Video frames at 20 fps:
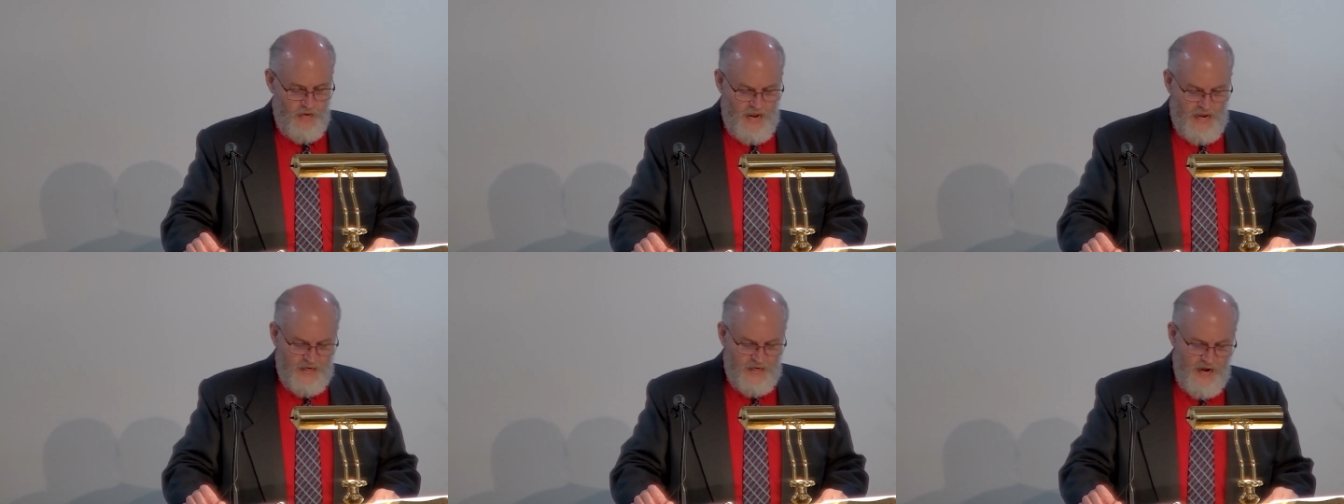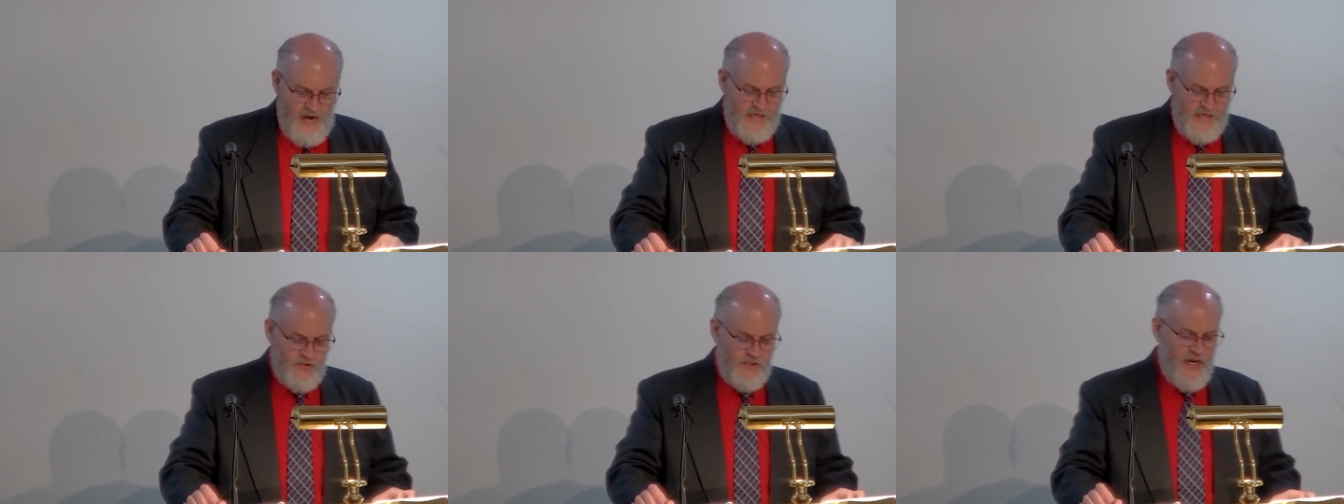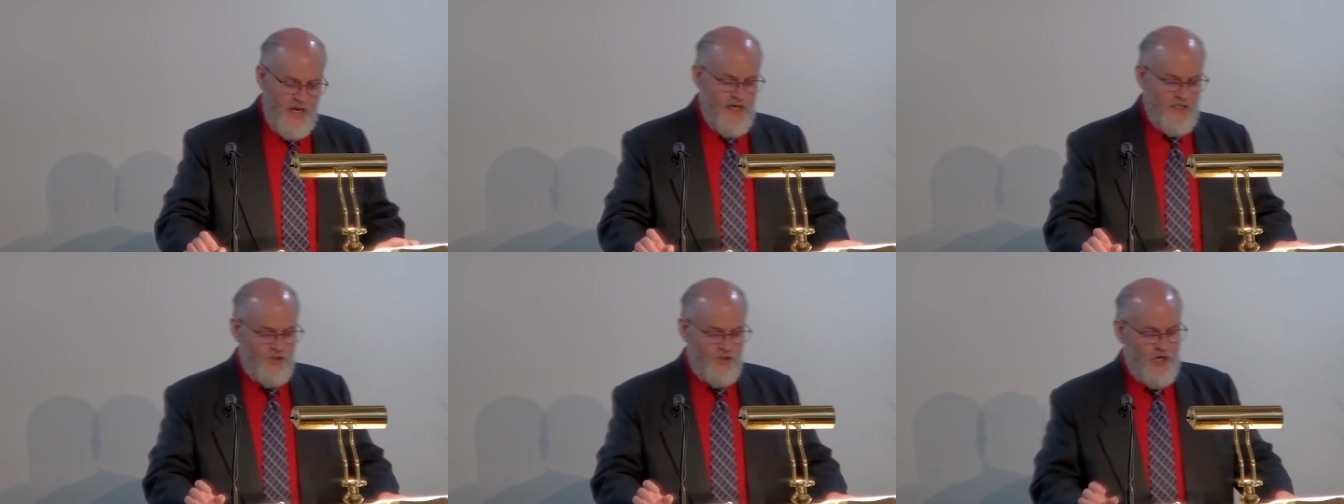In
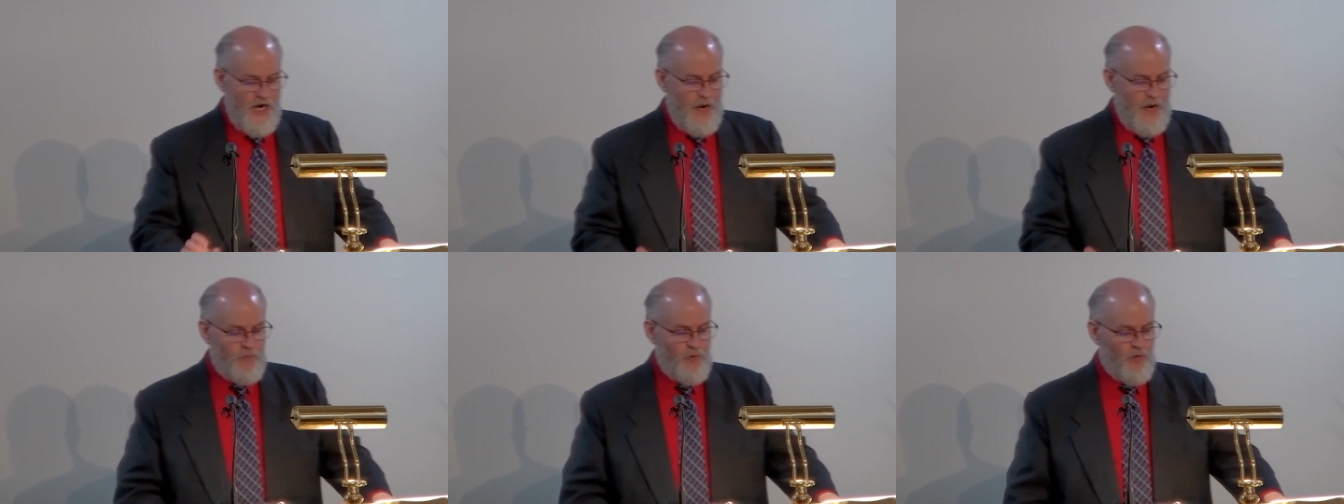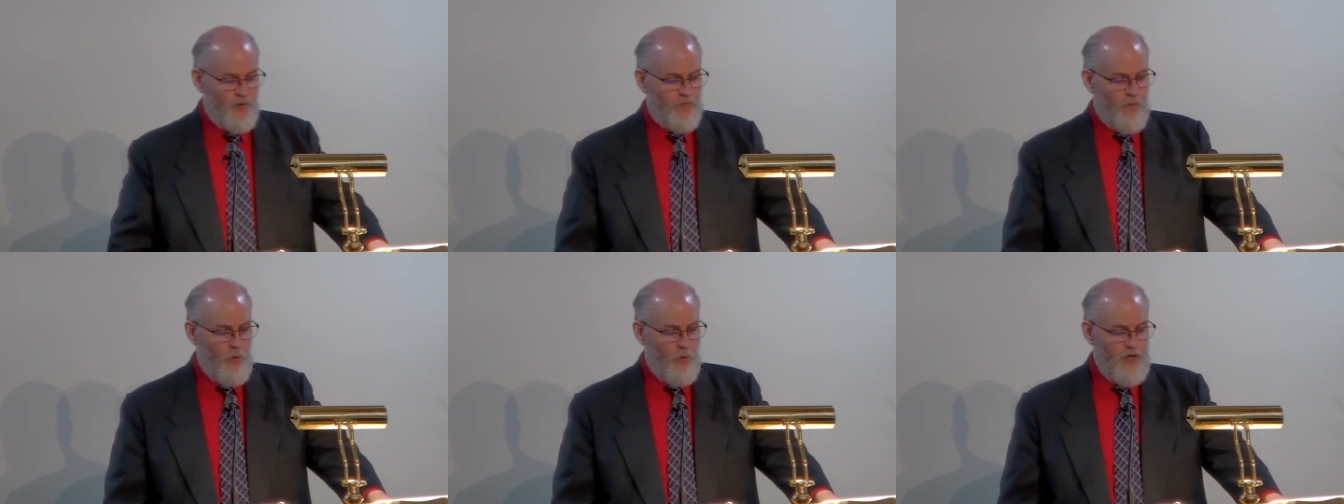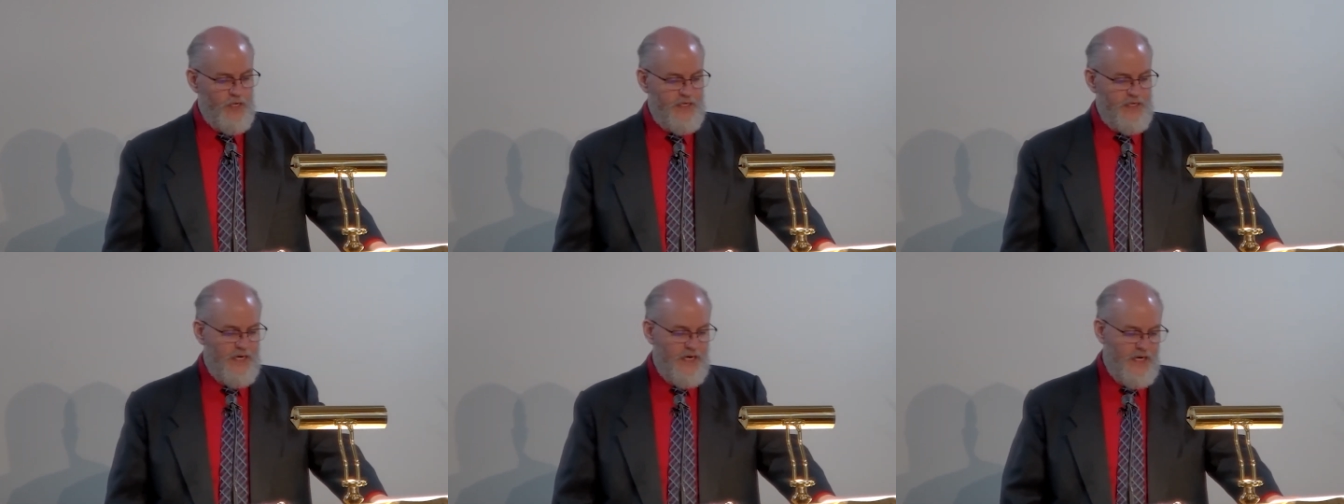Isaiah chapter
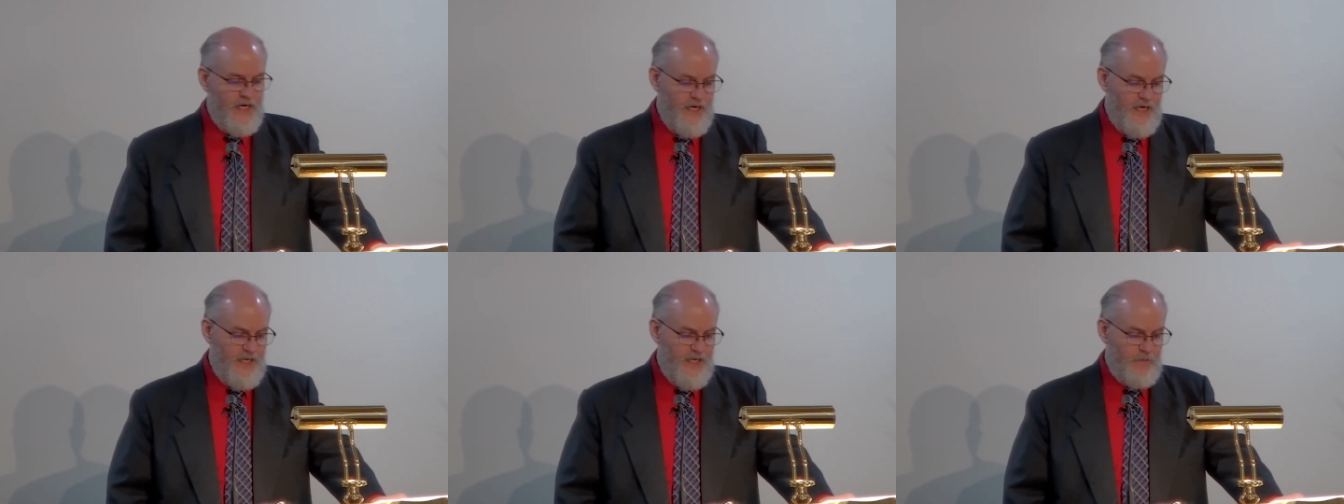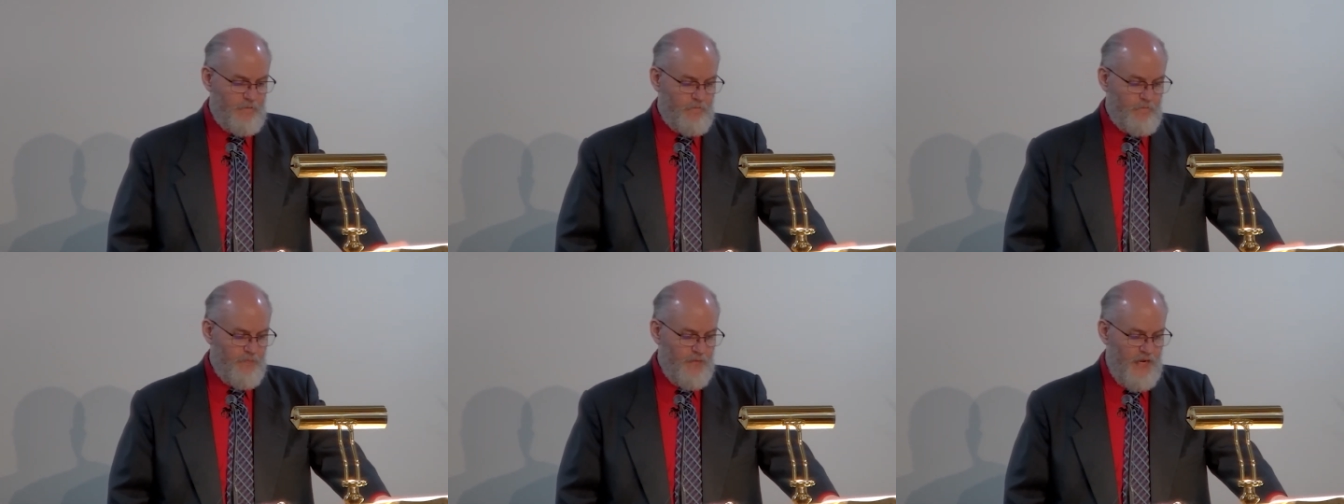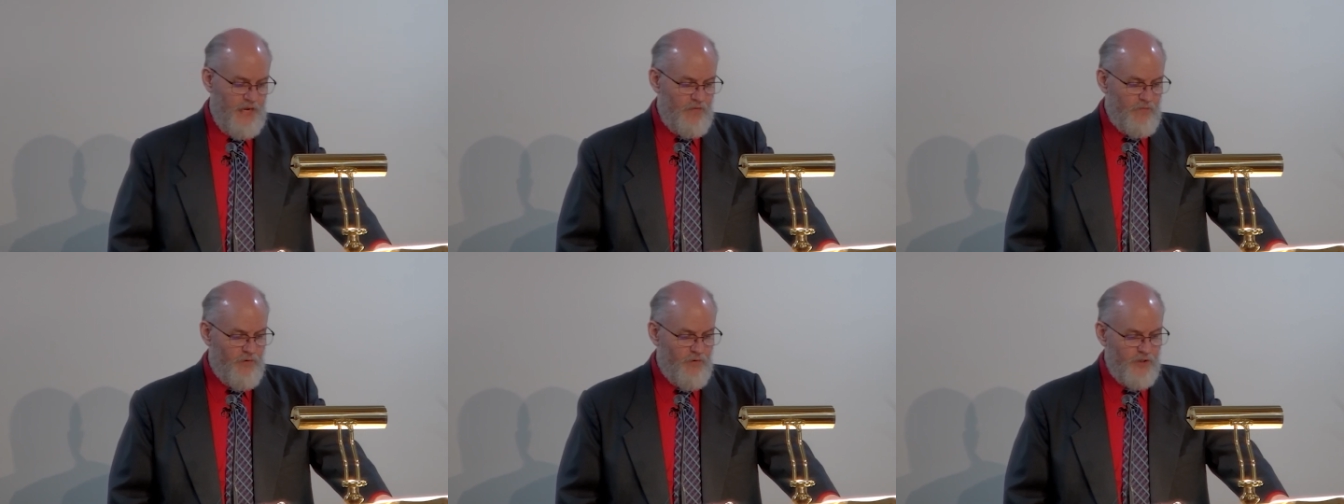49
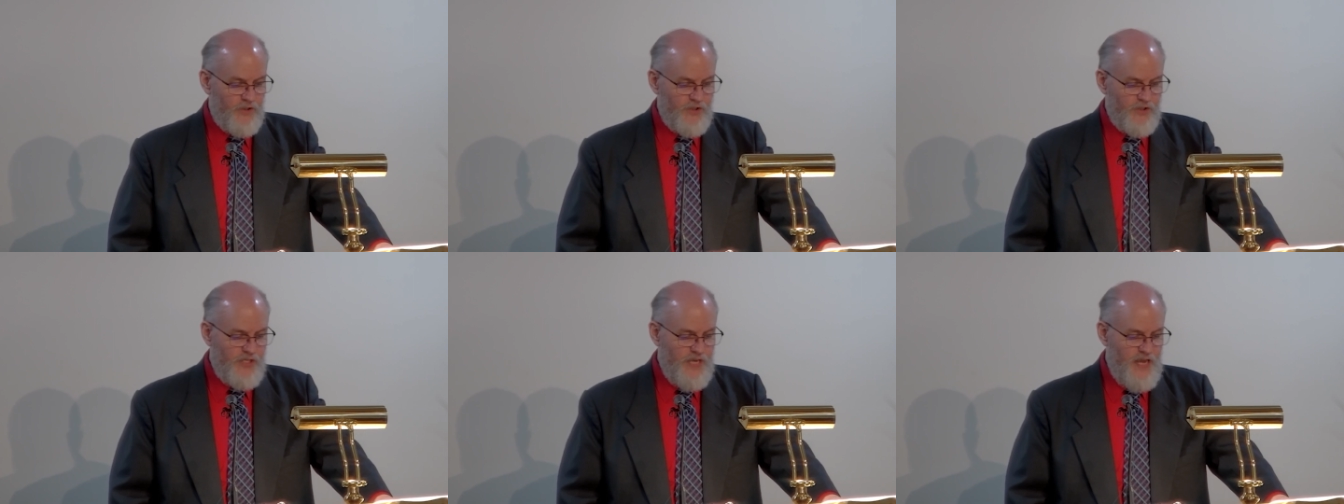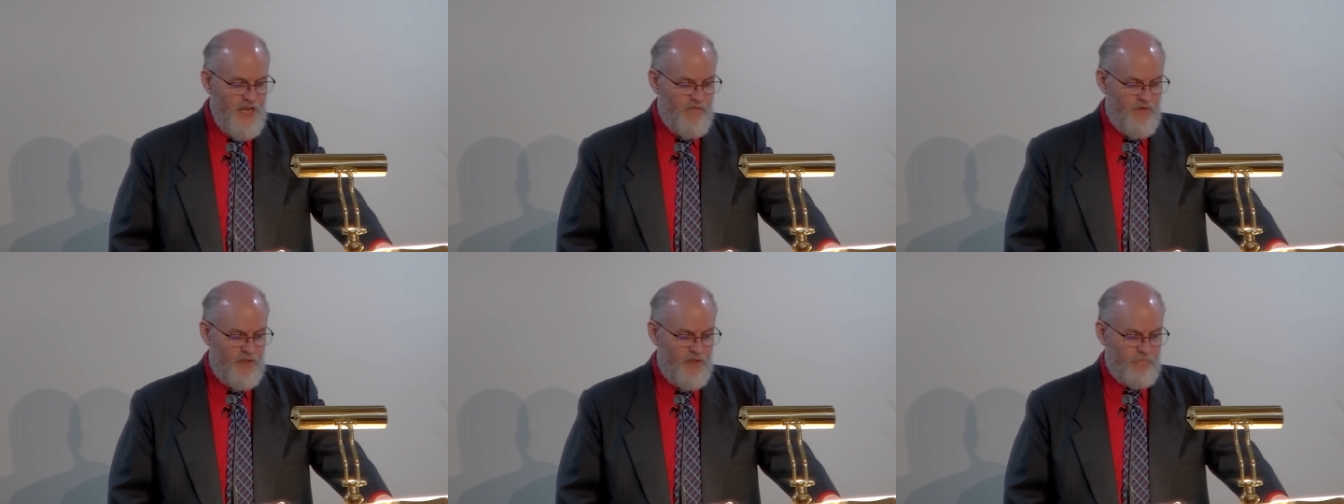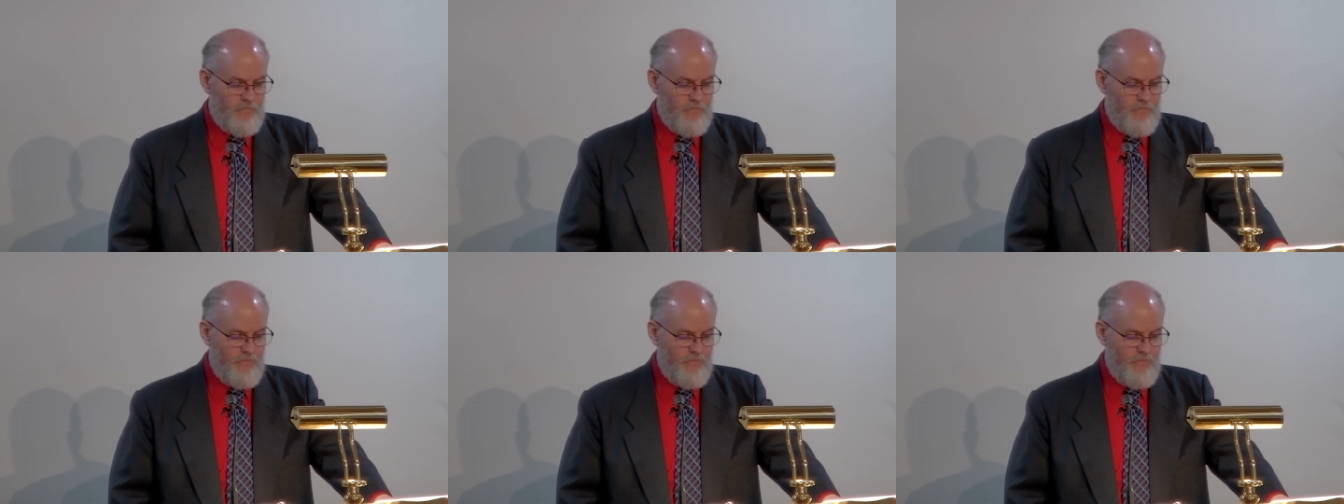and verse 7,